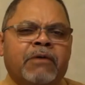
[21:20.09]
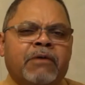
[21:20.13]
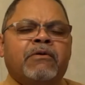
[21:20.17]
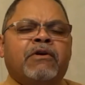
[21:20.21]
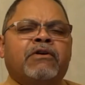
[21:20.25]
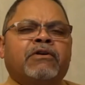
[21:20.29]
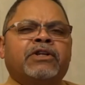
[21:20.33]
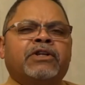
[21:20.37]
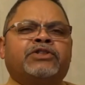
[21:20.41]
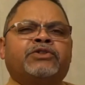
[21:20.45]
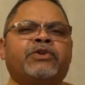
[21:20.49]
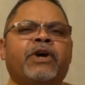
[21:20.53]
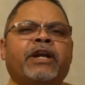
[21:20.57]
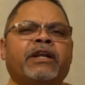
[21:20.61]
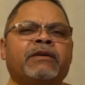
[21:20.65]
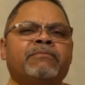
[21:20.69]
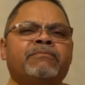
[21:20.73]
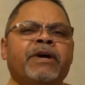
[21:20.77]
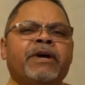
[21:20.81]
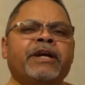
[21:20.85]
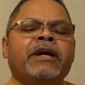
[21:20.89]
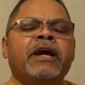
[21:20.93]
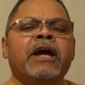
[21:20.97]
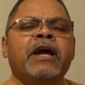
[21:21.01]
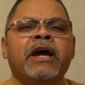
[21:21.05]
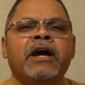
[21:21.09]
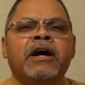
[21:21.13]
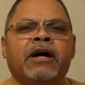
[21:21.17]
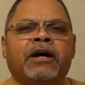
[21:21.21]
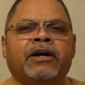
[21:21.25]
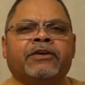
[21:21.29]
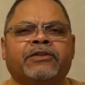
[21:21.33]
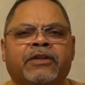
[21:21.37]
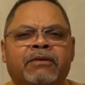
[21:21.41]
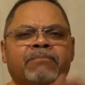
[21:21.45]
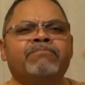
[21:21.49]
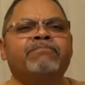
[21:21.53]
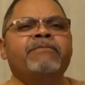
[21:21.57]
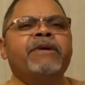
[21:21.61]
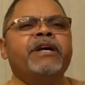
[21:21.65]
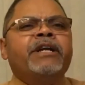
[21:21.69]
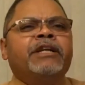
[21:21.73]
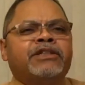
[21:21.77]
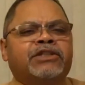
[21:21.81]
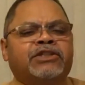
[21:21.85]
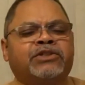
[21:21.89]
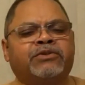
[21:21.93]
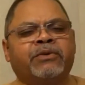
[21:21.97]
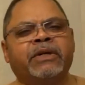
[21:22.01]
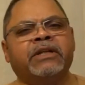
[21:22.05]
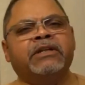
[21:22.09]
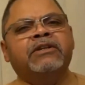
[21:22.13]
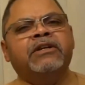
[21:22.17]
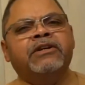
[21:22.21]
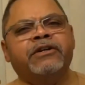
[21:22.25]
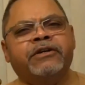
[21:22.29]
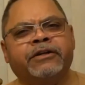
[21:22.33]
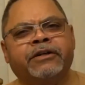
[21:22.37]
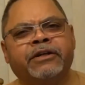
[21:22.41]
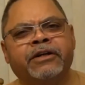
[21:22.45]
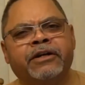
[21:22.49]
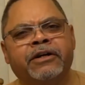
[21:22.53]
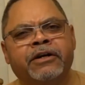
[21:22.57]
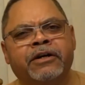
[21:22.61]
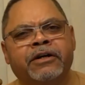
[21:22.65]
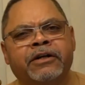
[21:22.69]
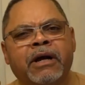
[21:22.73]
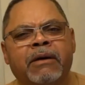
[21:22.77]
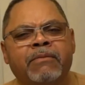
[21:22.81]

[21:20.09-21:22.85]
I'm going to try to make the ministry look good.